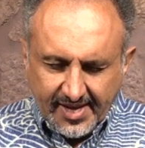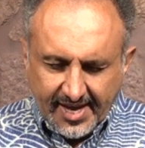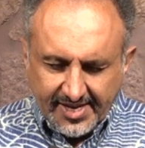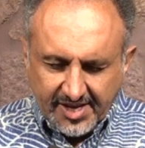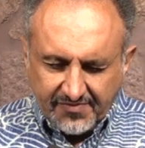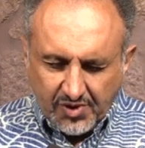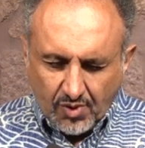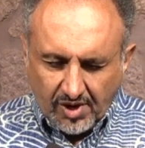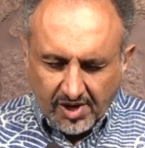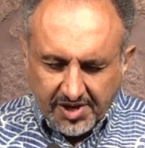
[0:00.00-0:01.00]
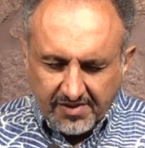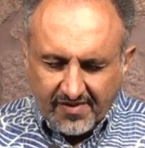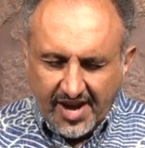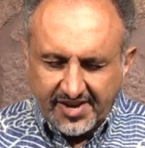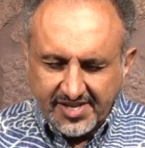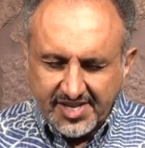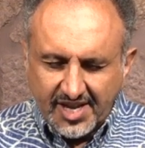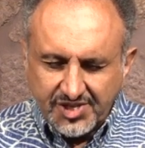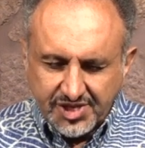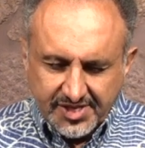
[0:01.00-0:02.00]
and give you our undivided
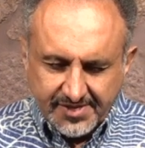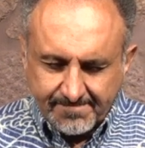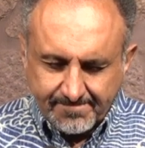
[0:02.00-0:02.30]
attention